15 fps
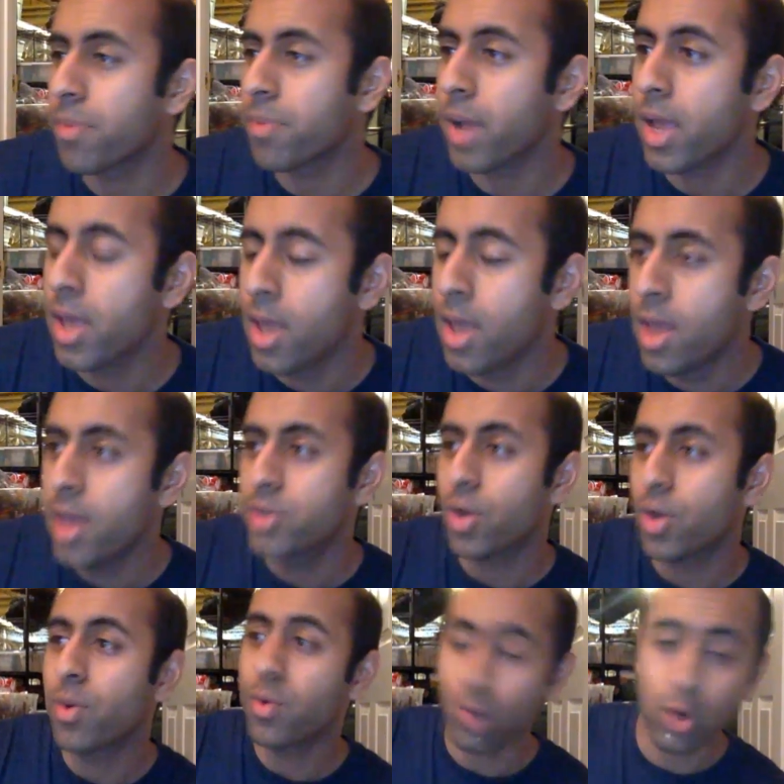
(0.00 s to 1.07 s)
But so
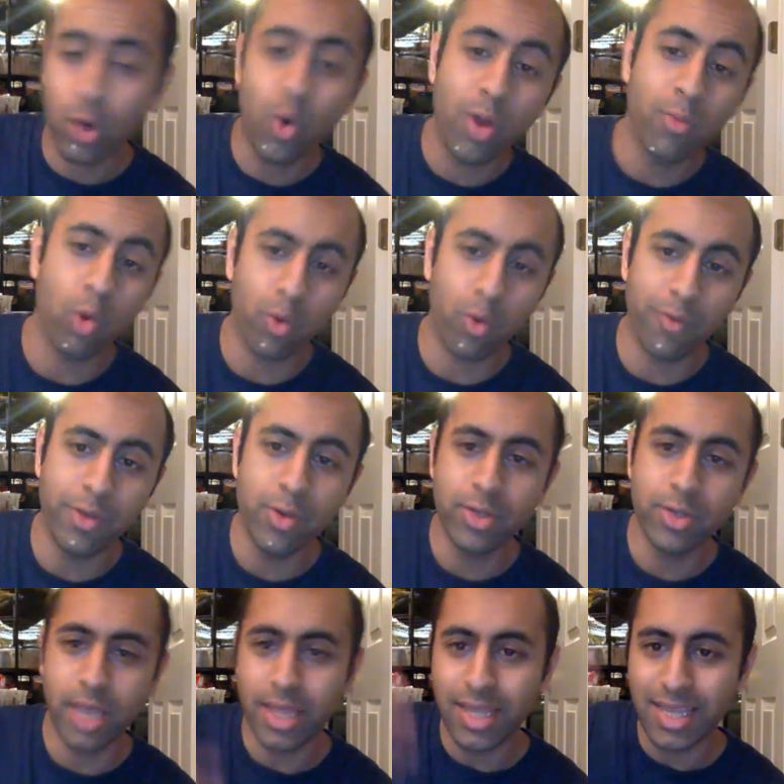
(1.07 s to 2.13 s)
I want to record more
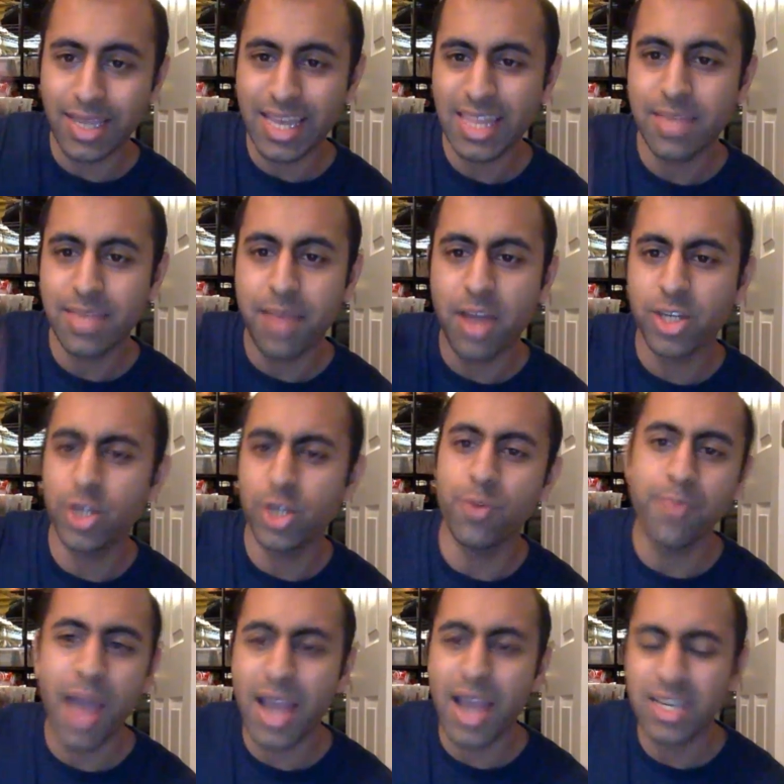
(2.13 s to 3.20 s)
reviews and then get them out to you
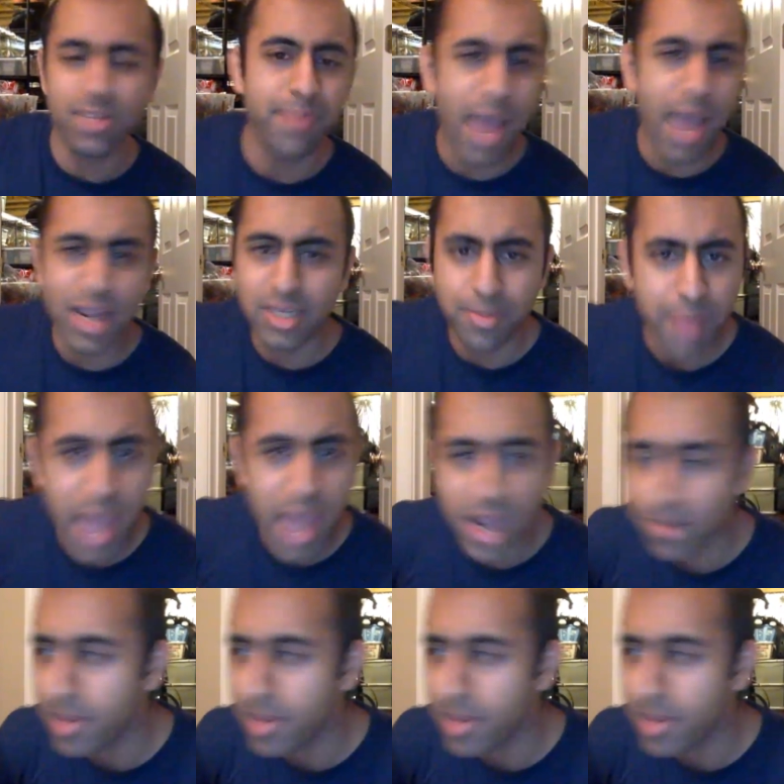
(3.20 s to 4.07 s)
back to back to back,